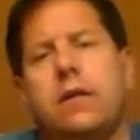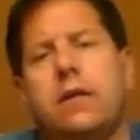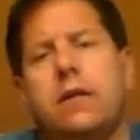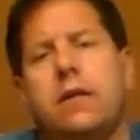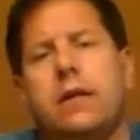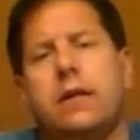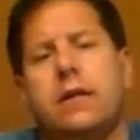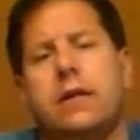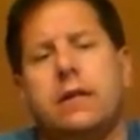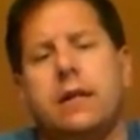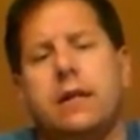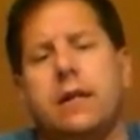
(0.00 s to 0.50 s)

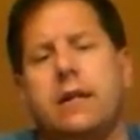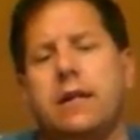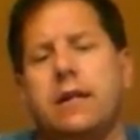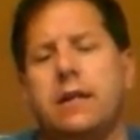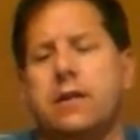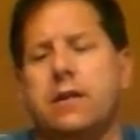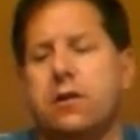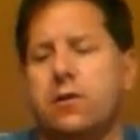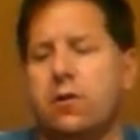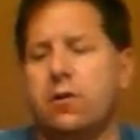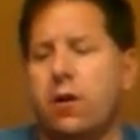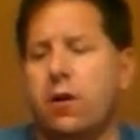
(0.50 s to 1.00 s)
You see,
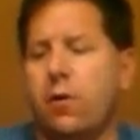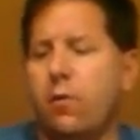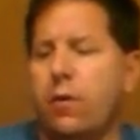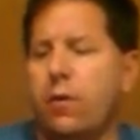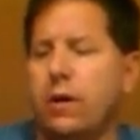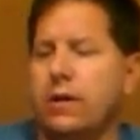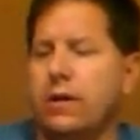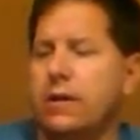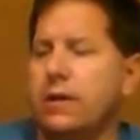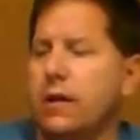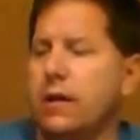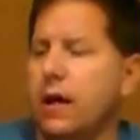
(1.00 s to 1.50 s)
this is on
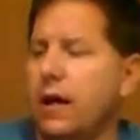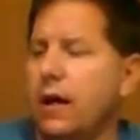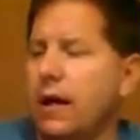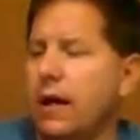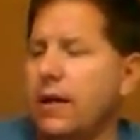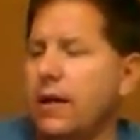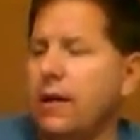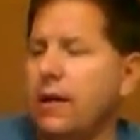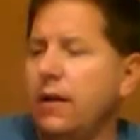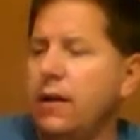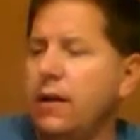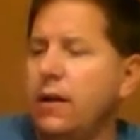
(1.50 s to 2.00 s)
one
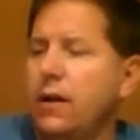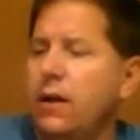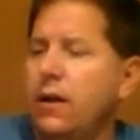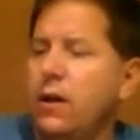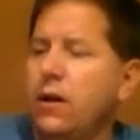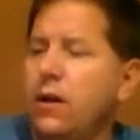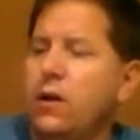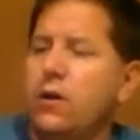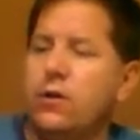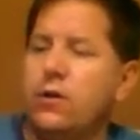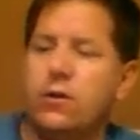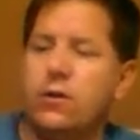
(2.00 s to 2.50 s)
side.
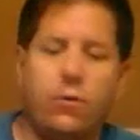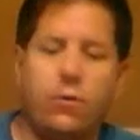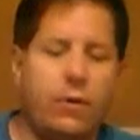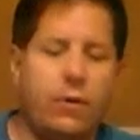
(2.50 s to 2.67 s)
So